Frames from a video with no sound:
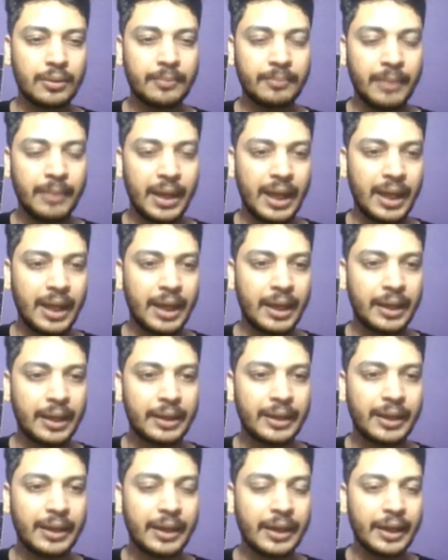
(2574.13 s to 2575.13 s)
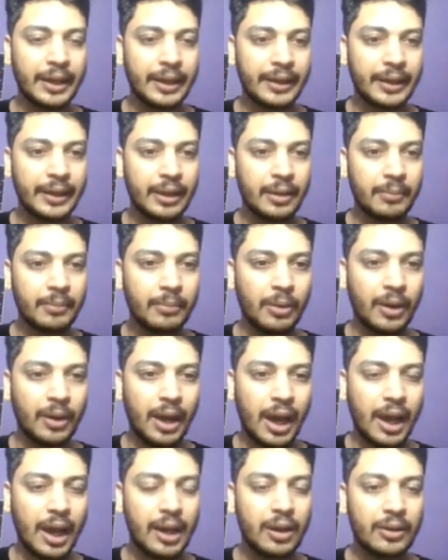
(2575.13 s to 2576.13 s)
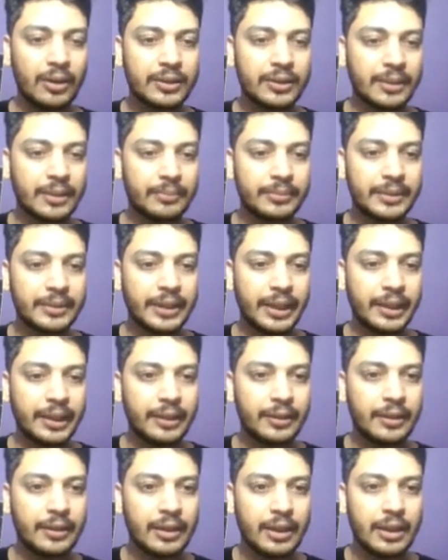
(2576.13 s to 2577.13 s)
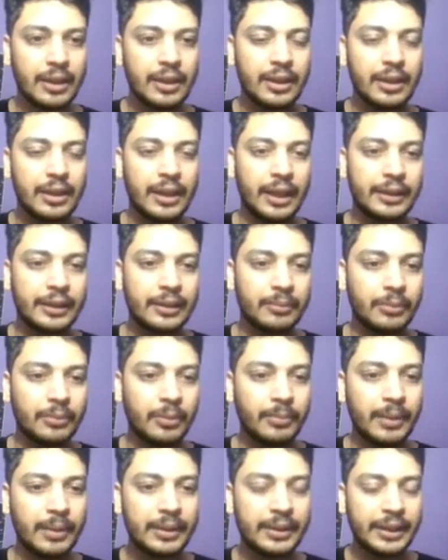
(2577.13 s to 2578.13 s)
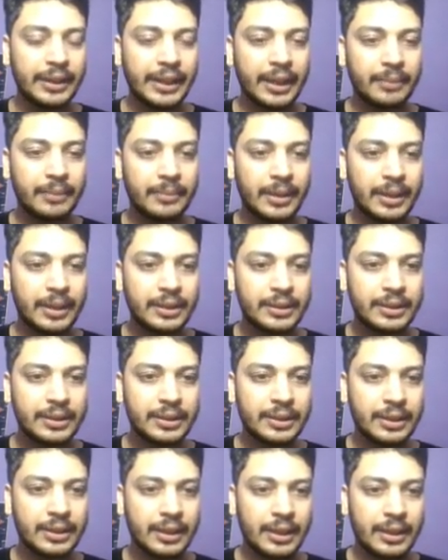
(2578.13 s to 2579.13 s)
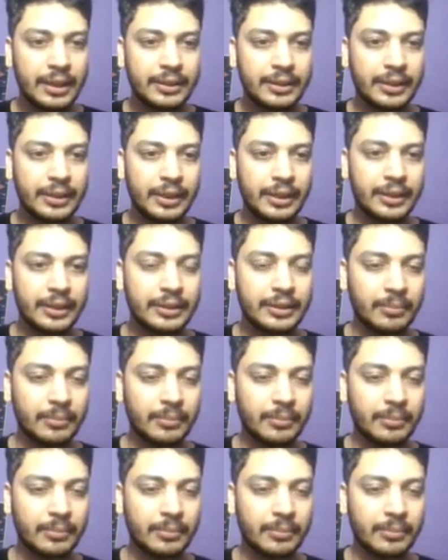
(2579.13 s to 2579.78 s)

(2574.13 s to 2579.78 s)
by creating a modal or something. Like the moment the game ends, there is a